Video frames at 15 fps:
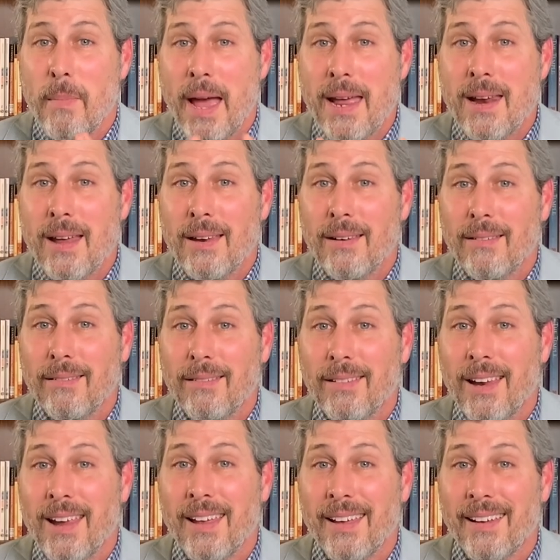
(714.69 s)
made
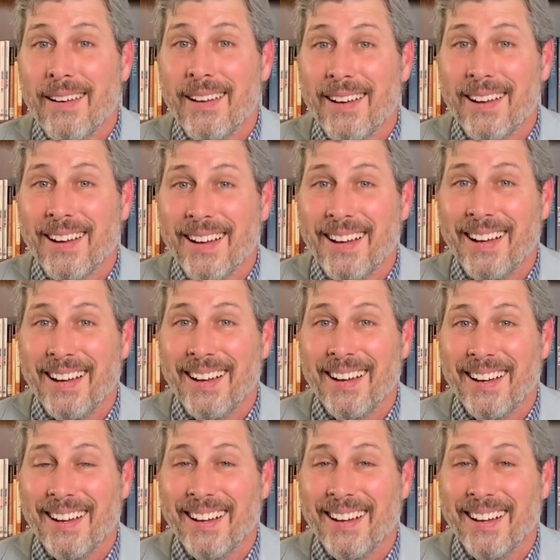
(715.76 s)
it.